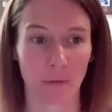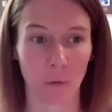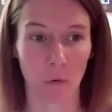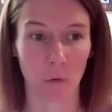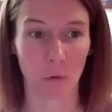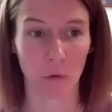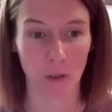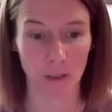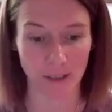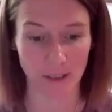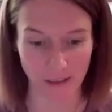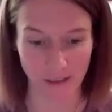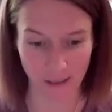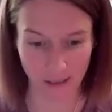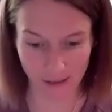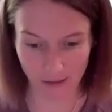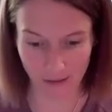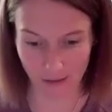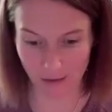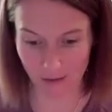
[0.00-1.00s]
for
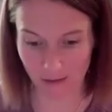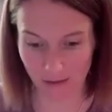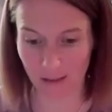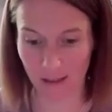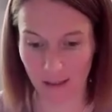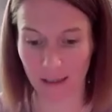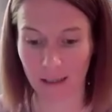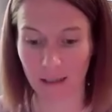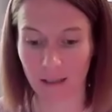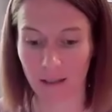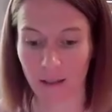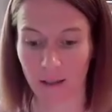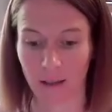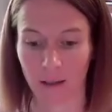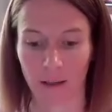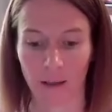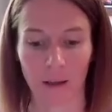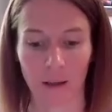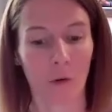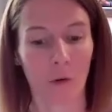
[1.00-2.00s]
consistency,